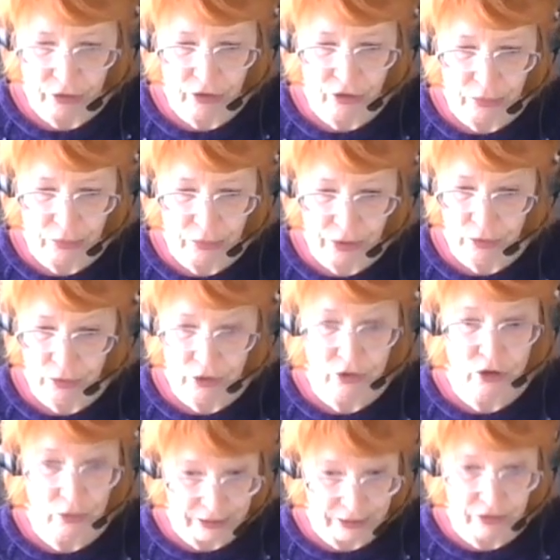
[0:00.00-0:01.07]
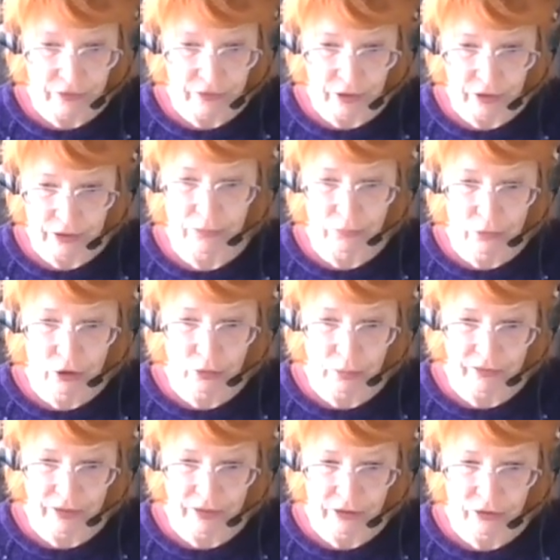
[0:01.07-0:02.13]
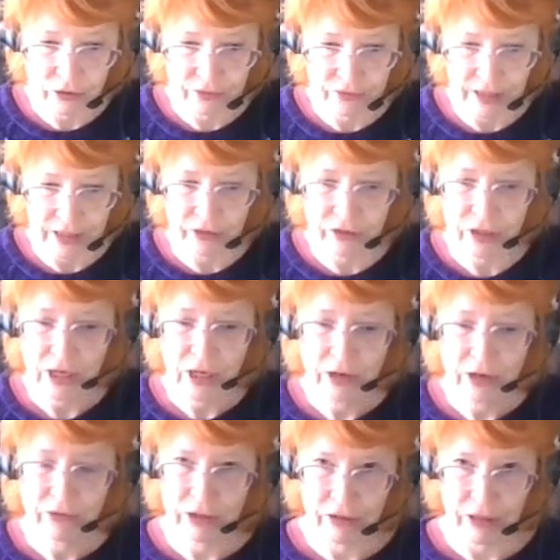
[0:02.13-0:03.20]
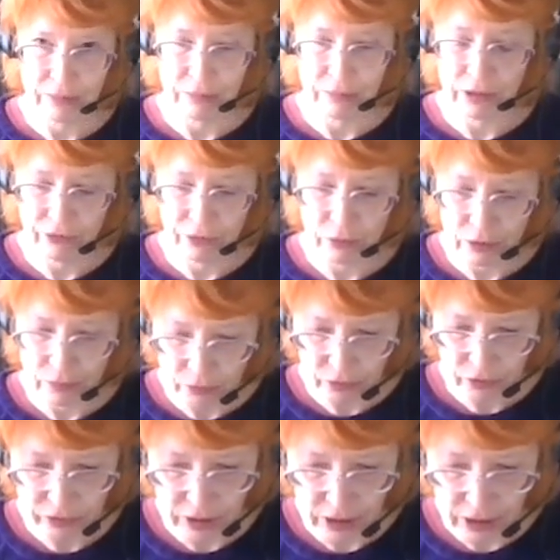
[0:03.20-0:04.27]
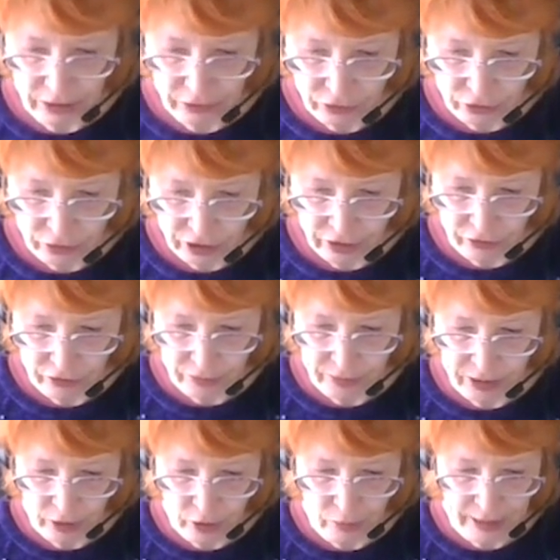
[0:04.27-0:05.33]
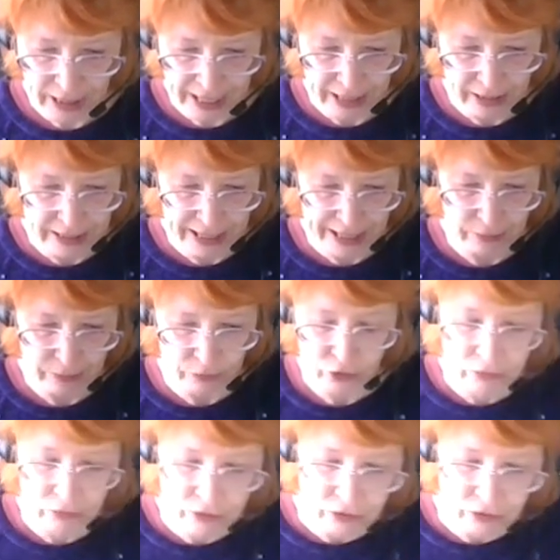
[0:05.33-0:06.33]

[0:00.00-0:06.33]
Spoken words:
and some of them were specified it must be face-to-face. For example, if you were studying to become a counsellor or a